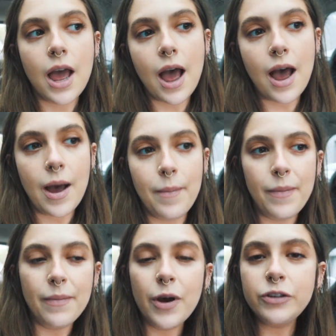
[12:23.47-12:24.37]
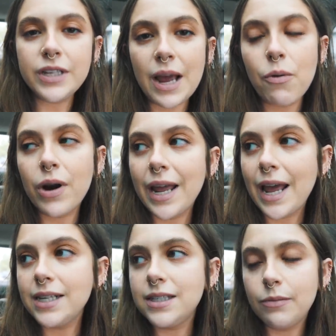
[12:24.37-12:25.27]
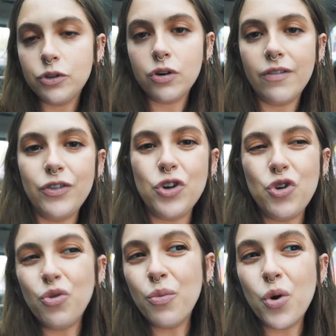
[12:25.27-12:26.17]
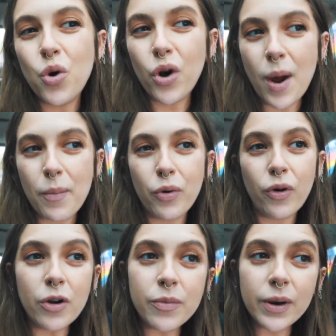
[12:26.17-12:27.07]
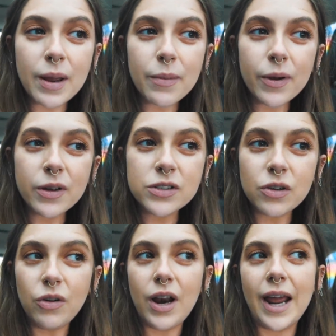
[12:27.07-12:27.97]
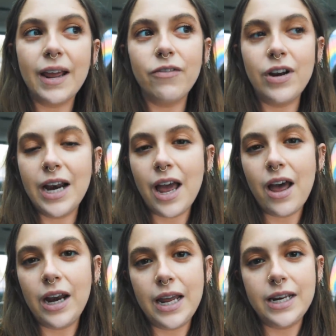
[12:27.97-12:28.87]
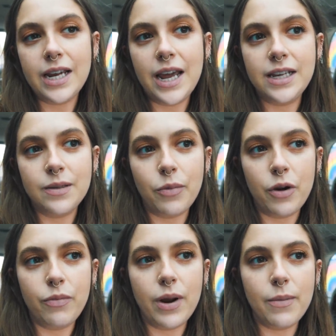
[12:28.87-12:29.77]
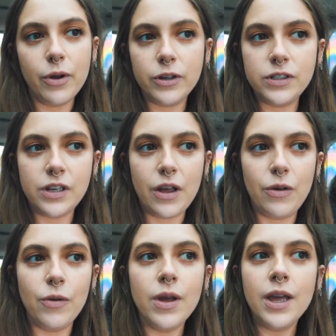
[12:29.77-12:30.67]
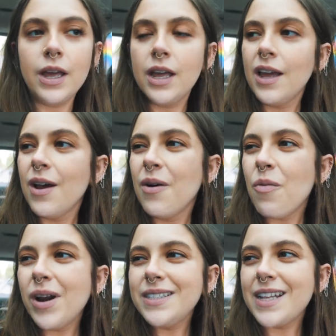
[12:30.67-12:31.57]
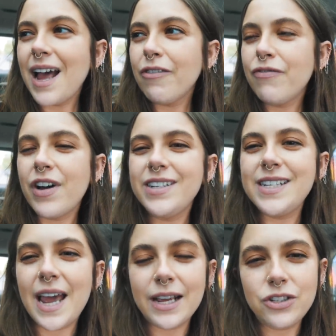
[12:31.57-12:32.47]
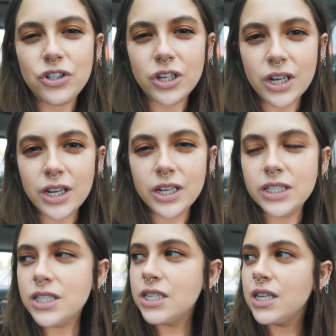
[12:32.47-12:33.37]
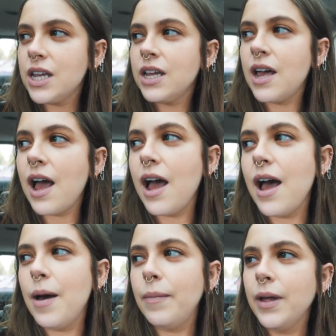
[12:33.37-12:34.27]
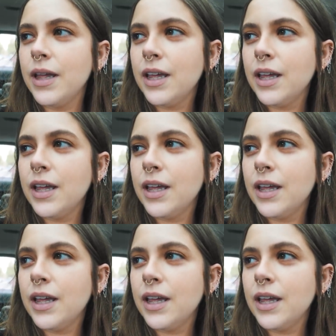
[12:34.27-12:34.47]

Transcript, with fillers: Um, mostly I want to get some sort of newborn appropriate books or like really early days appropriate books. So ones that have fun textures, um,